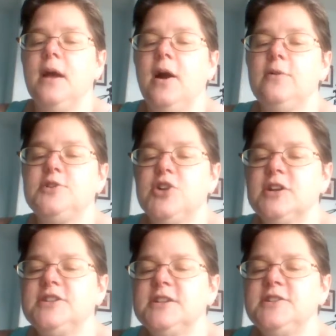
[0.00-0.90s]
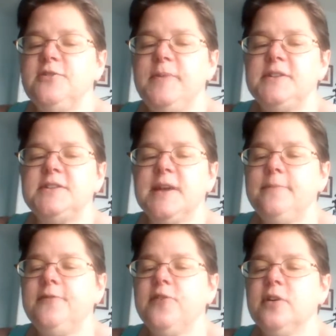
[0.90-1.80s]
Oh, Josh says you've been
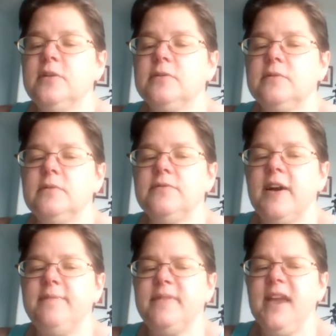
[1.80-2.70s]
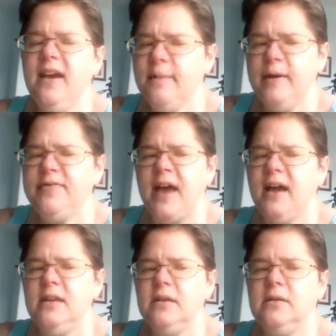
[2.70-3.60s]
subbed for 5. Yeah, about
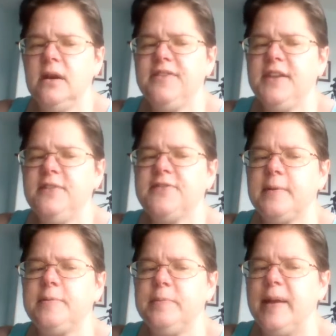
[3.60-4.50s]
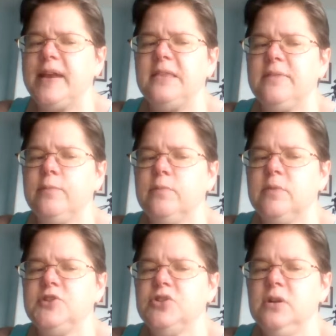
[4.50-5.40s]
that. I think you subbed back in the
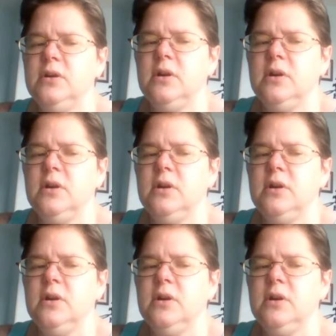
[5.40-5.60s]
winter.